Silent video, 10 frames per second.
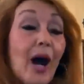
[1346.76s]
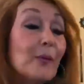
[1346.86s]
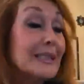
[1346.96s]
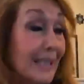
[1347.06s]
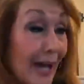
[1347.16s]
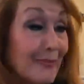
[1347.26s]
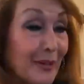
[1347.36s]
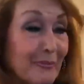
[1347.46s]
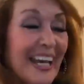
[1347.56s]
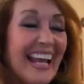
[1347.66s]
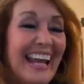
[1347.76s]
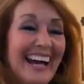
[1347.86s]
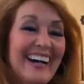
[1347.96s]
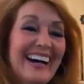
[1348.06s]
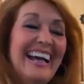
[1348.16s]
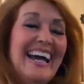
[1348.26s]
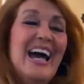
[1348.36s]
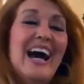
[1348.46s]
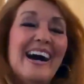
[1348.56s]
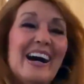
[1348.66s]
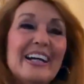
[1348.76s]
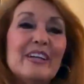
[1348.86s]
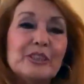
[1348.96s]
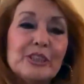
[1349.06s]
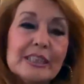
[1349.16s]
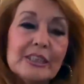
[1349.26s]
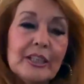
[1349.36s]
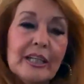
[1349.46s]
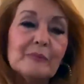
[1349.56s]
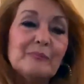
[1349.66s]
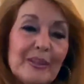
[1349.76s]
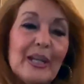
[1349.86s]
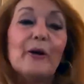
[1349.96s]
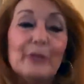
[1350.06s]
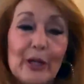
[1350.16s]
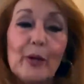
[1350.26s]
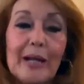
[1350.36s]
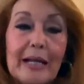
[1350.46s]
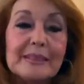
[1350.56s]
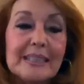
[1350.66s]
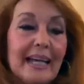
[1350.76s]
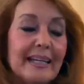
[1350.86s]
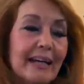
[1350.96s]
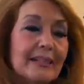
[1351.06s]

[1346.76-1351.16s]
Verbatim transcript: he always loved them. Yeah, it was just, you know what I'm saying.